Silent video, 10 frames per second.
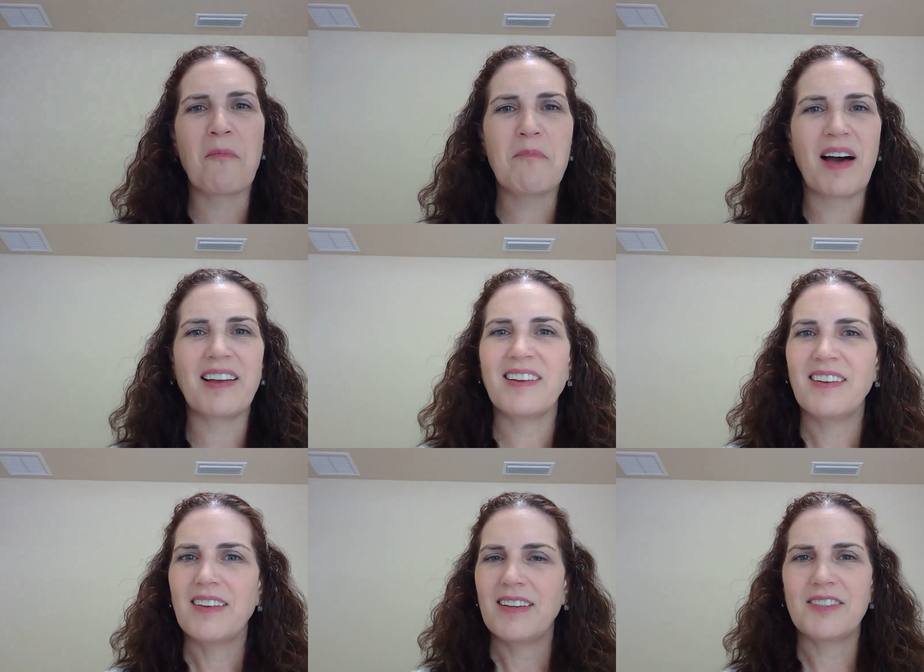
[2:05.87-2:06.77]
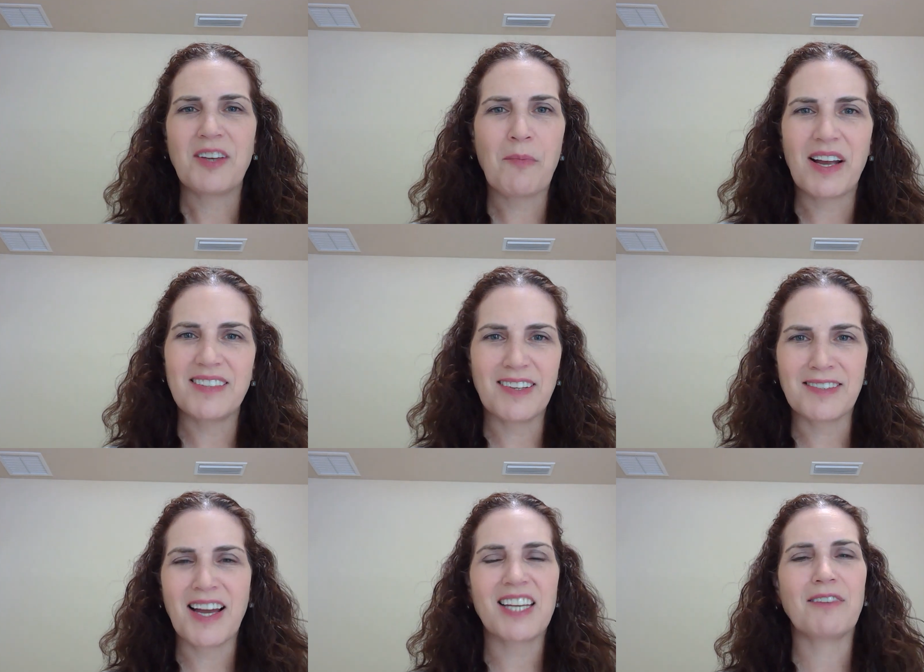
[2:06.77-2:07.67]
but in some ways it's
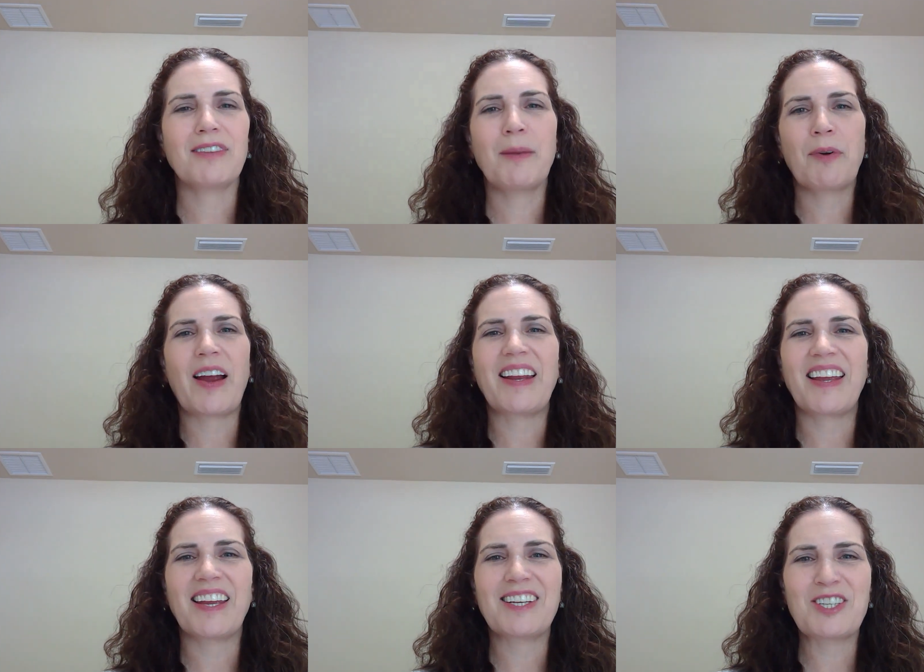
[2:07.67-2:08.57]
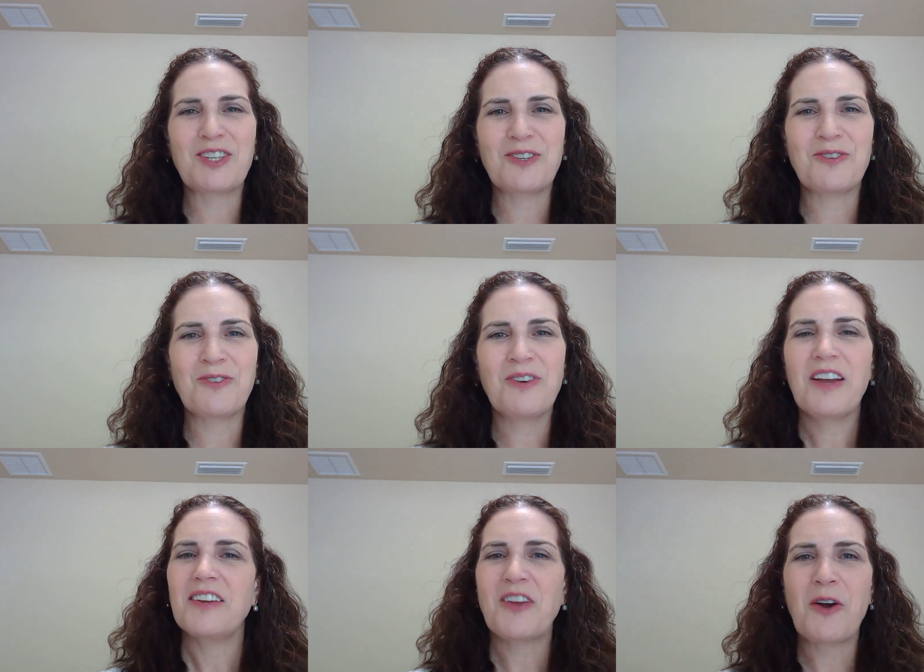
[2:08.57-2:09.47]
kind of liberating to
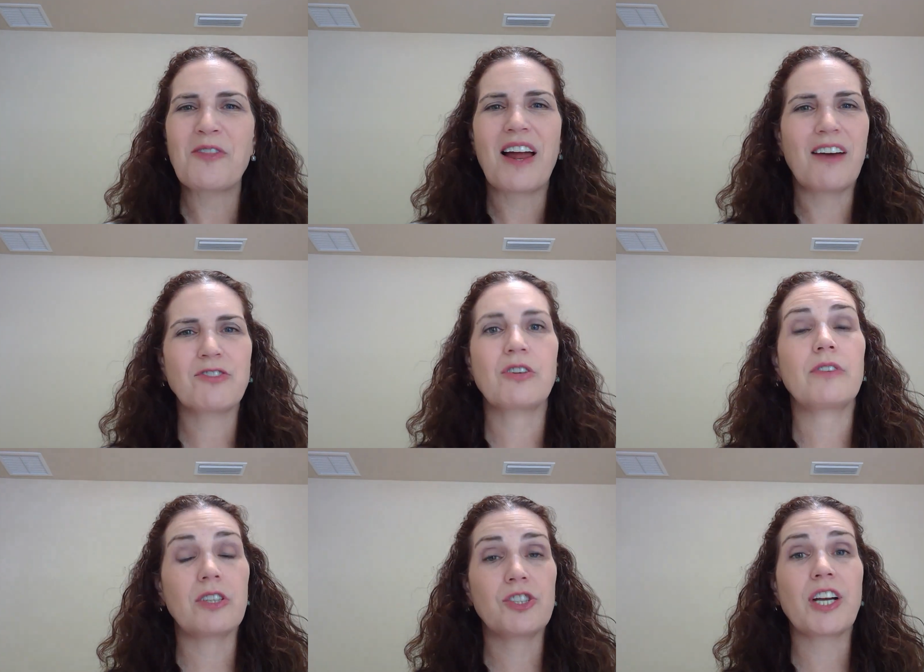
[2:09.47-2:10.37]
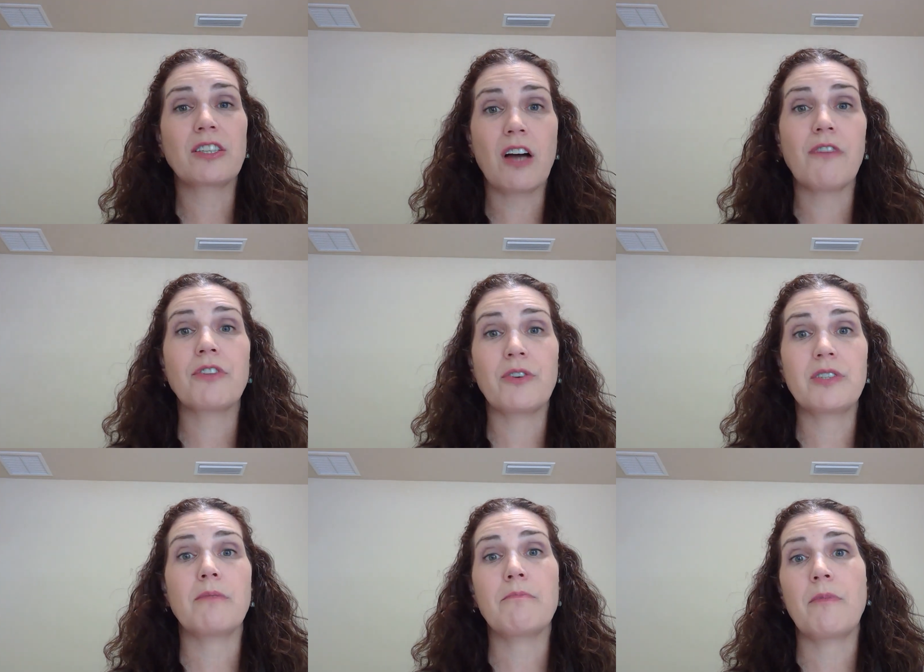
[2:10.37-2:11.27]
know that I've sort of checked off those